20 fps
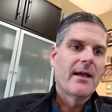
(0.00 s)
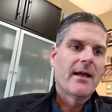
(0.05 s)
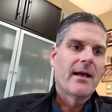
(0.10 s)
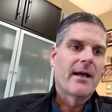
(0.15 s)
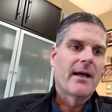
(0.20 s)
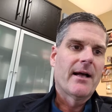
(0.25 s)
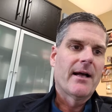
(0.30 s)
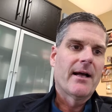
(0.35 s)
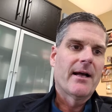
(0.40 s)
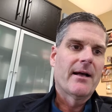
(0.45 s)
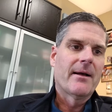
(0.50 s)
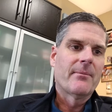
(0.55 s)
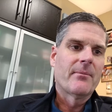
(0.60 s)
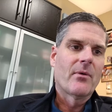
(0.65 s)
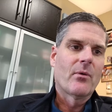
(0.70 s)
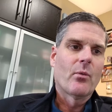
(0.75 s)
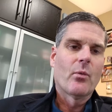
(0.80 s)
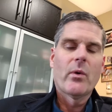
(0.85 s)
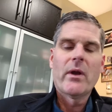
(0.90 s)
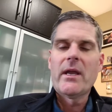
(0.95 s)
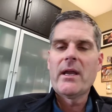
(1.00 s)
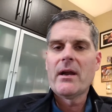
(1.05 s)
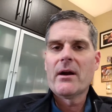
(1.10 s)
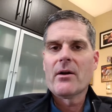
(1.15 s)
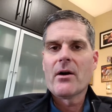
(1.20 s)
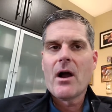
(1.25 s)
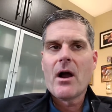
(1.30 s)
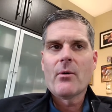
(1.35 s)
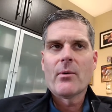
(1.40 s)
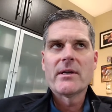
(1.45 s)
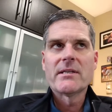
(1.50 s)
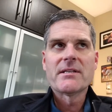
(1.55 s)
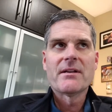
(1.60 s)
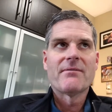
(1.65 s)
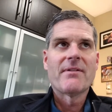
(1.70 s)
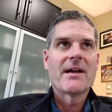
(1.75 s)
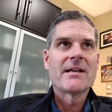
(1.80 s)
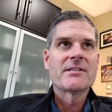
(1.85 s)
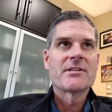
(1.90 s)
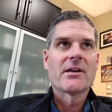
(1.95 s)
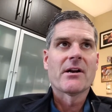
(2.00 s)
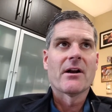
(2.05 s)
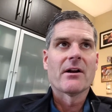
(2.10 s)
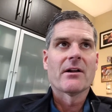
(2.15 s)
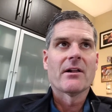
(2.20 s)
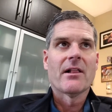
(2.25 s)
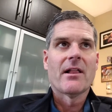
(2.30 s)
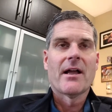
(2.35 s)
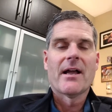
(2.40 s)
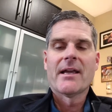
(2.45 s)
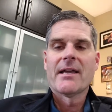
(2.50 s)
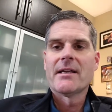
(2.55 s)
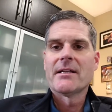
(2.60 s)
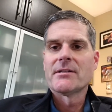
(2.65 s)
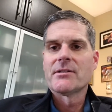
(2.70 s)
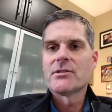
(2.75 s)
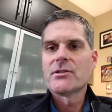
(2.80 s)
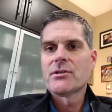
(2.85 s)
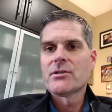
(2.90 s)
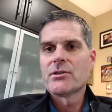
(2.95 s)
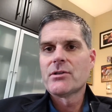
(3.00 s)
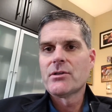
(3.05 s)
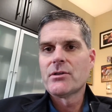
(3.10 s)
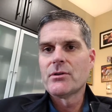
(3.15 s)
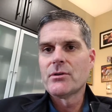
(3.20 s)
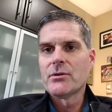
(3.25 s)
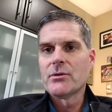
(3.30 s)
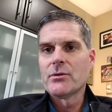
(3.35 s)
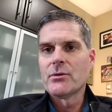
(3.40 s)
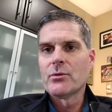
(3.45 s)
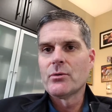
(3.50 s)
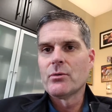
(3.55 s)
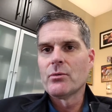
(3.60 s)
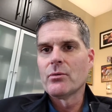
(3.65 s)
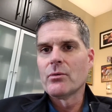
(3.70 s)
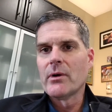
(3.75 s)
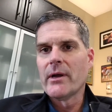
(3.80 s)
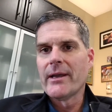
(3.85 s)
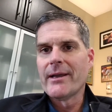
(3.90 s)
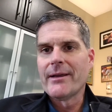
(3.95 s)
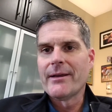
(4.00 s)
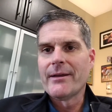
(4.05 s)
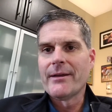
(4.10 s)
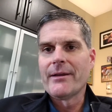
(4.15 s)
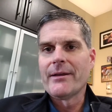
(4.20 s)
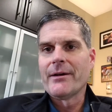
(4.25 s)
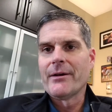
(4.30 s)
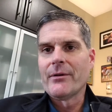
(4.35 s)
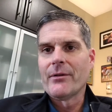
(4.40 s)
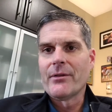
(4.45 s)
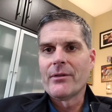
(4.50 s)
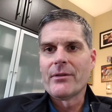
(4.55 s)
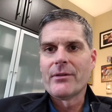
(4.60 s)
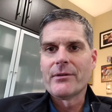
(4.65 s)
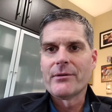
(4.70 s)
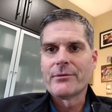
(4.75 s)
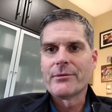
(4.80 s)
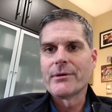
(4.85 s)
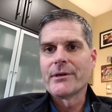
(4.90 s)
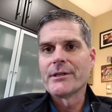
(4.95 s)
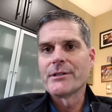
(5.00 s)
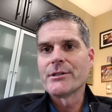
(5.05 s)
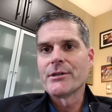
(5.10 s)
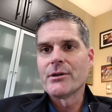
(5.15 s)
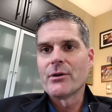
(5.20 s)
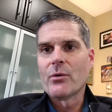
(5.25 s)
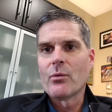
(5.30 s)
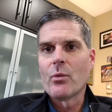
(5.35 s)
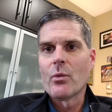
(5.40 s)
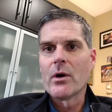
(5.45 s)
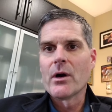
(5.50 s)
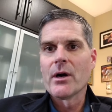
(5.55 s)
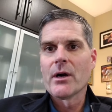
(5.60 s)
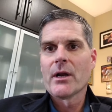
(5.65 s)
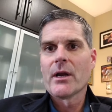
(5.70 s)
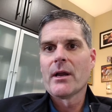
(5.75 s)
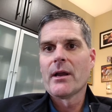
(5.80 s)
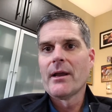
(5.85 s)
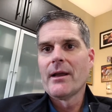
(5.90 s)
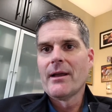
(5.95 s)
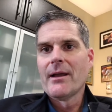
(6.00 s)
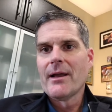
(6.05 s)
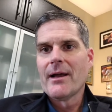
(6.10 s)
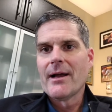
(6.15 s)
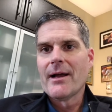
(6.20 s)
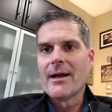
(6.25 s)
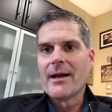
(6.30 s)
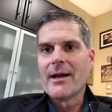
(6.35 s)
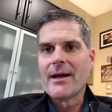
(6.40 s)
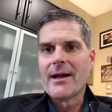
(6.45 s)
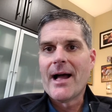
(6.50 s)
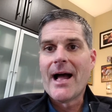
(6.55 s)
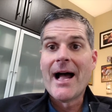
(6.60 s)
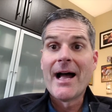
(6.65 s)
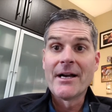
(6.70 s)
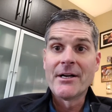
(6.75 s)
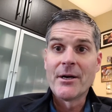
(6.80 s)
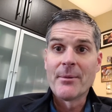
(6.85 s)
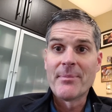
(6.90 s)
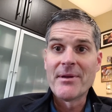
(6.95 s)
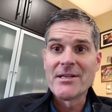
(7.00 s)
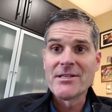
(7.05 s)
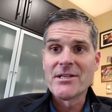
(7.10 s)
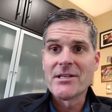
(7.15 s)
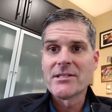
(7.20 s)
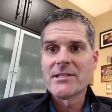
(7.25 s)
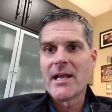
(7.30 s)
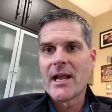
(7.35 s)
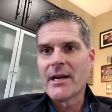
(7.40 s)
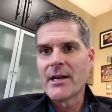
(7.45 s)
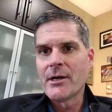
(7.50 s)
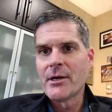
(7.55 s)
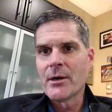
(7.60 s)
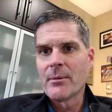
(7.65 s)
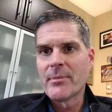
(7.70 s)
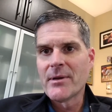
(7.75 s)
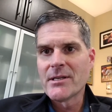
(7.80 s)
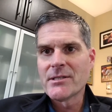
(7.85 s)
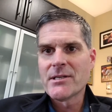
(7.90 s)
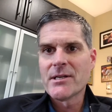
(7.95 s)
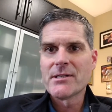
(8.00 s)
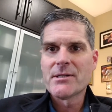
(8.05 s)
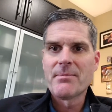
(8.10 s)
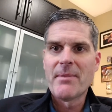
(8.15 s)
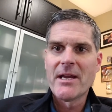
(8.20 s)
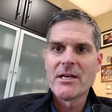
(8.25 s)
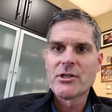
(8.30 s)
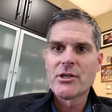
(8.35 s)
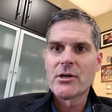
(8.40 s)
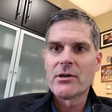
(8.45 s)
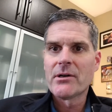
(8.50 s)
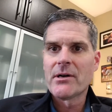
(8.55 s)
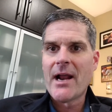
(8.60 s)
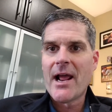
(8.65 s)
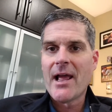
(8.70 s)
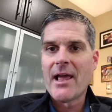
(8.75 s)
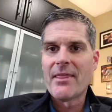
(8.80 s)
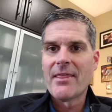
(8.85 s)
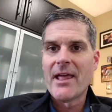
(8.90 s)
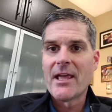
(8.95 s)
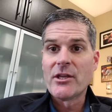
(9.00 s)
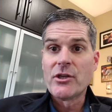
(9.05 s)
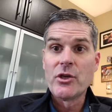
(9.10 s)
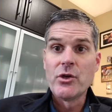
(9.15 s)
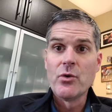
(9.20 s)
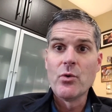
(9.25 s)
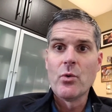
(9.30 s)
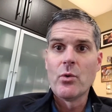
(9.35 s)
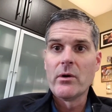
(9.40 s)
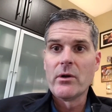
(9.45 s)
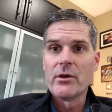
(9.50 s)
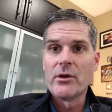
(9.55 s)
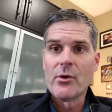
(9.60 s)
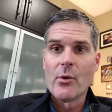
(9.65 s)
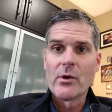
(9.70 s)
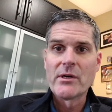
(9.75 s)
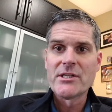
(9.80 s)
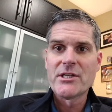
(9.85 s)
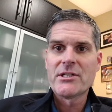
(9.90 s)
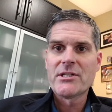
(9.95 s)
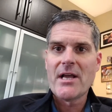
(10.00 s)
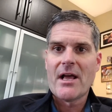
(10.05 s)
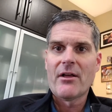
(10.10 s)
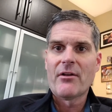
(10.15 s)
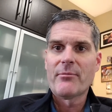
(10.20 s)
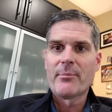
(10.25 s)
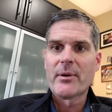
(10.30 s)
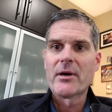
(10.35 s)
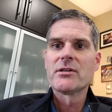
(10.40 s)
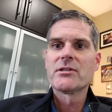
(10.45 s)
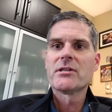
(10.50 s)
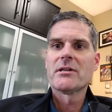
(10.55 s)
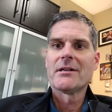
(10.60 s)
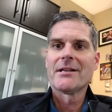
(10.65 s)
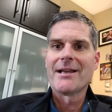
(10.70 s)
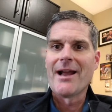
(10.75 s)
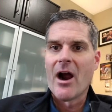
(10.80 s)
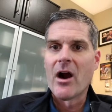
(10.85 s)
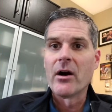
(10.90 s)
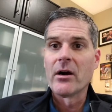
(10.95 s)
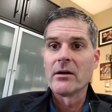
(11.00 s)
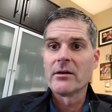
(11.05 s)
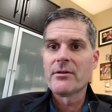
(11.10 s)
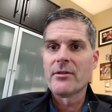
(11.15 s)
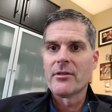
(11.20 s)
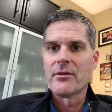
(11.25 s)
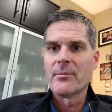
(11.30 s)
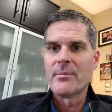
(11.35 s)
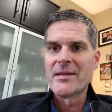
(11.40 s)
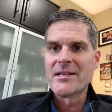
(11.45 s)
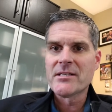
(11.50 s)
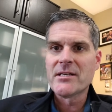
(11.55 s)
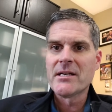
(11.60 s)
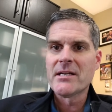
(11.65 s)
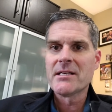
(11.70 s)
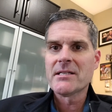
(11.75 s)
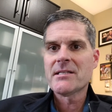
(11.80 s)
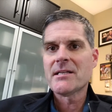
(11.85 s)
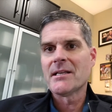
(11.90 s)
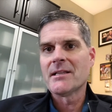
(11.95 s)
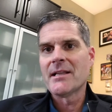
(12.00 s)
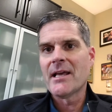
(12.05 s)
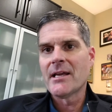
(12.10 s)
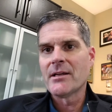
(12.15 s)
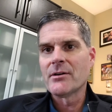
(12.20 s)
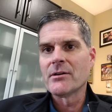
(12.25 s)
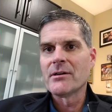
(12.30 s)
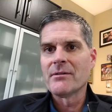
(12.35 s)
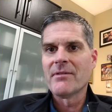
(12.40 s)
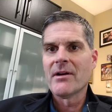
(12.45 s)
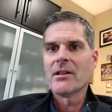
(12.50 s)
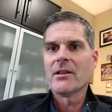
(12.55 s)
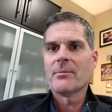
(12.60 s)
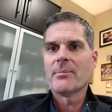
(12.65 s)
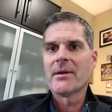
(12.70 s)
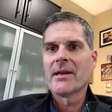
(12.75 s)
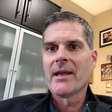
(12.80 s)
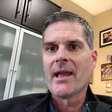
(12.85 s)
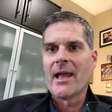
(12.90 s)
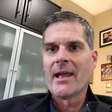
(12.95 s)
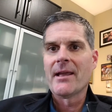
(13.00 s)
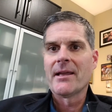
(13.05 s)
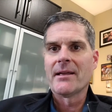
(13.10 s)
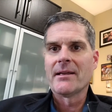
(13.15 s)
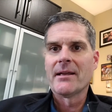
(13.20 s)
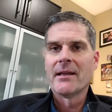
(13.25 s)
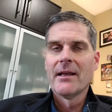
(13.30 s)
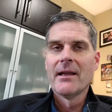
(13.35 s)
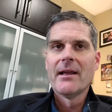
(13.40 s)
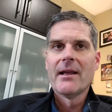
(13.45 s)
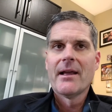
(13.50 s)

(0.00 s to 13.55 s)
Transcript: Um, we are always advising our clients to, you know, the traditional work uh, on your business, not in your business. Make sure not, that you yourself personally aren't the business, and that you're developing a